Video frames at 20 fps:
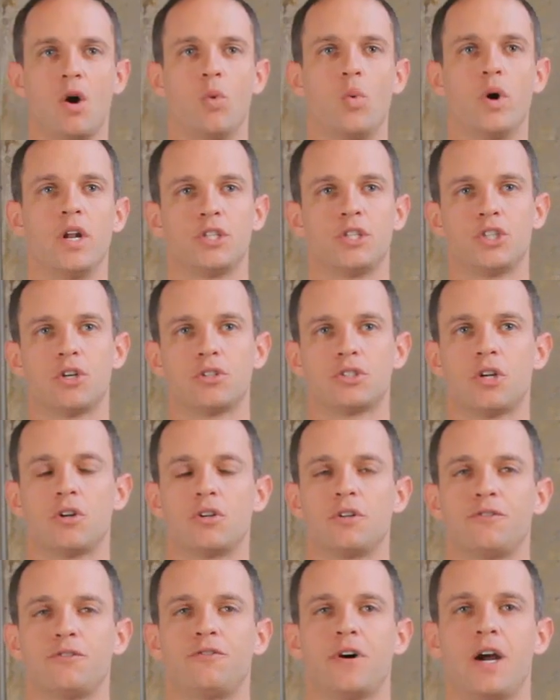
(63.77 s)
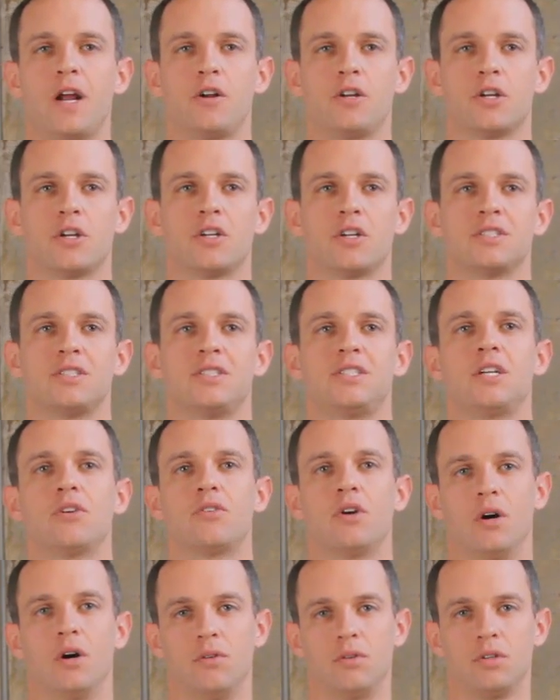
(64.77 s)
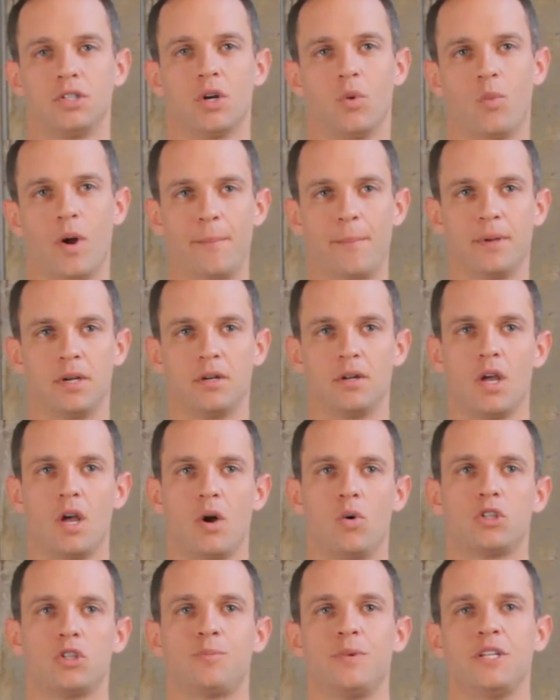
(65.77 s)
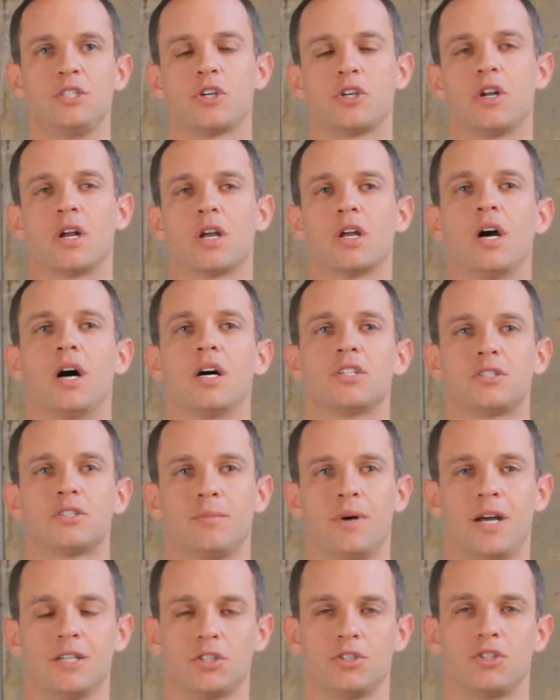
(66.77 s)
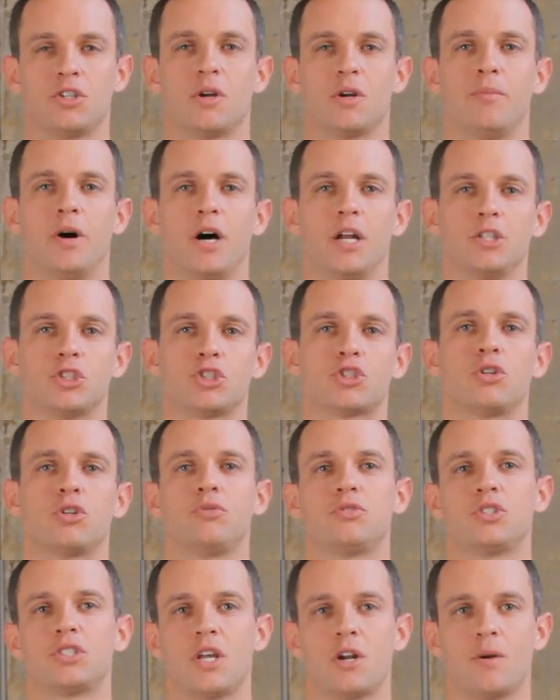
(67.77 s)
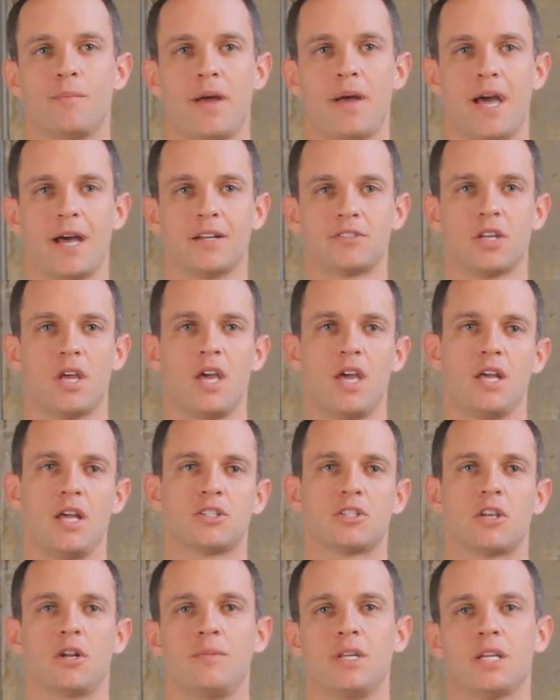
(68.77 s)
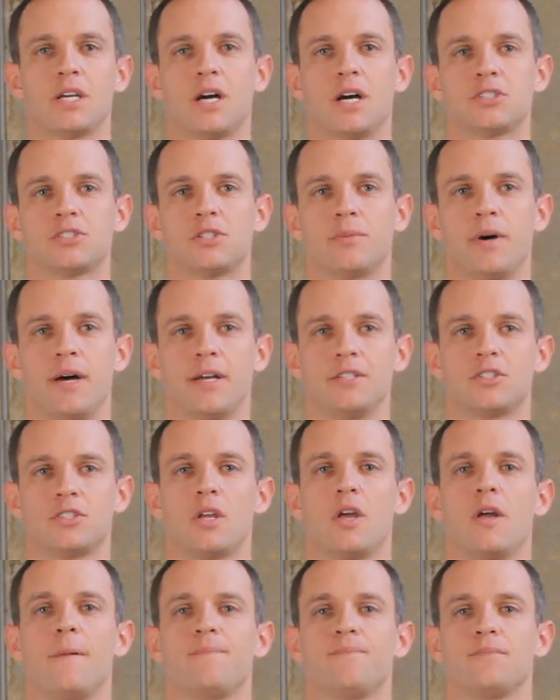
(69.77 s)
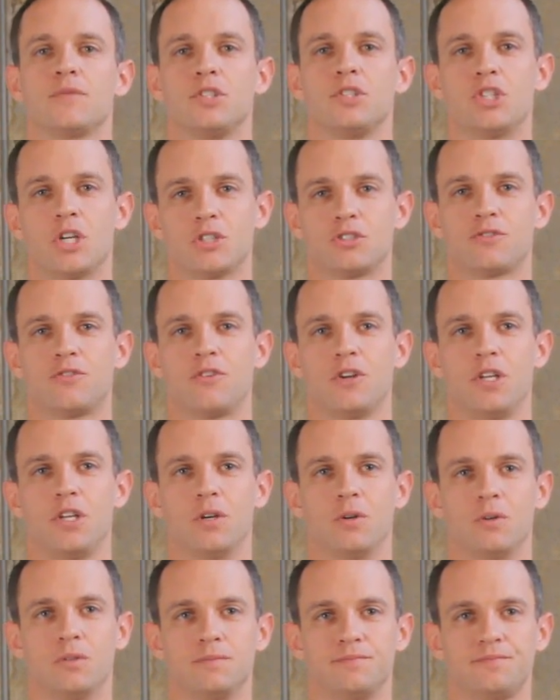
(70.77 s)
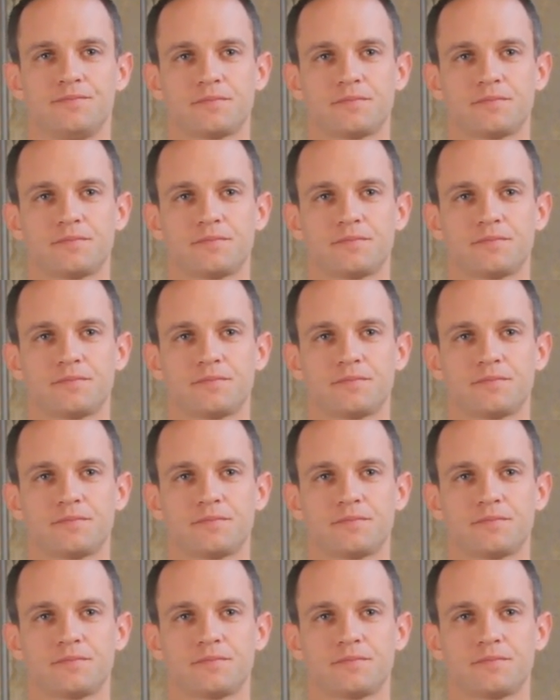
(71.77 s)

When it's your turn to fire, you're going to zero your weapon, which means you're going to customize it to your body's true center mass. It's going to be customized just for you.